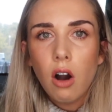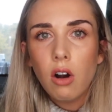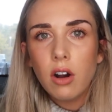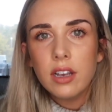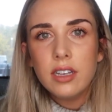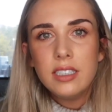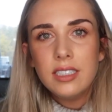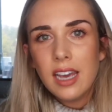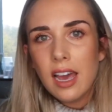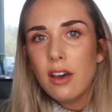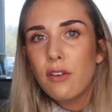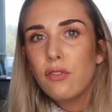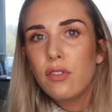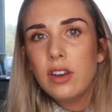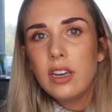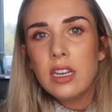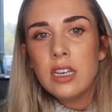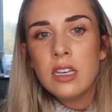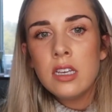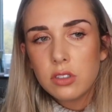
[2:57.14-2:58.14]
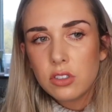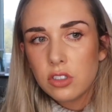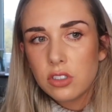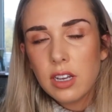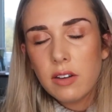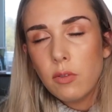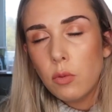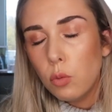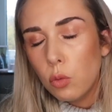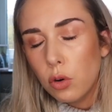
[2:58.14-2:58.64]
I definitely was just
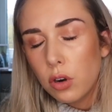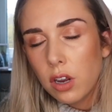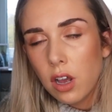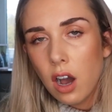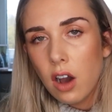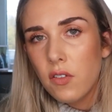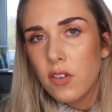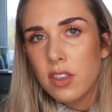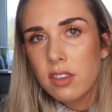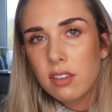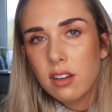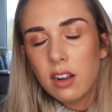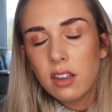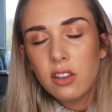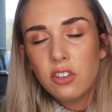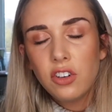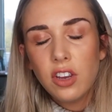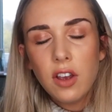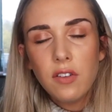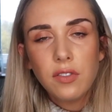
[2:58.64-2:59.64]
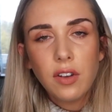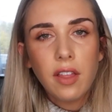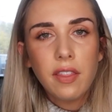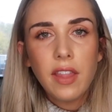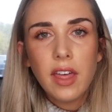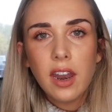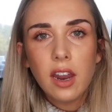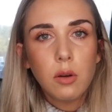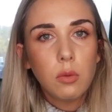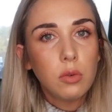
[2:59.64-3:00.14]
having 1 coffee at the start of the shift,
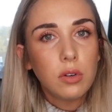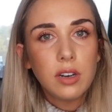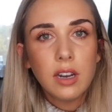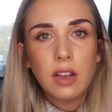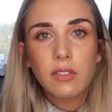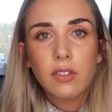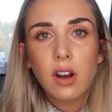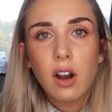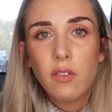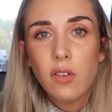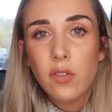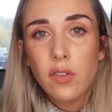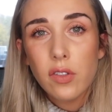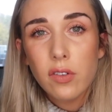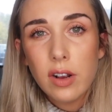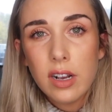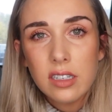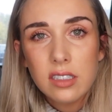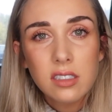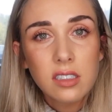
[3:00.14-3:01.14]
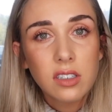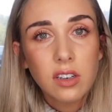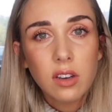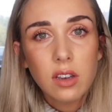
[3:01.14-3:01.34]
and then I wouldn't have coffee for the rest of the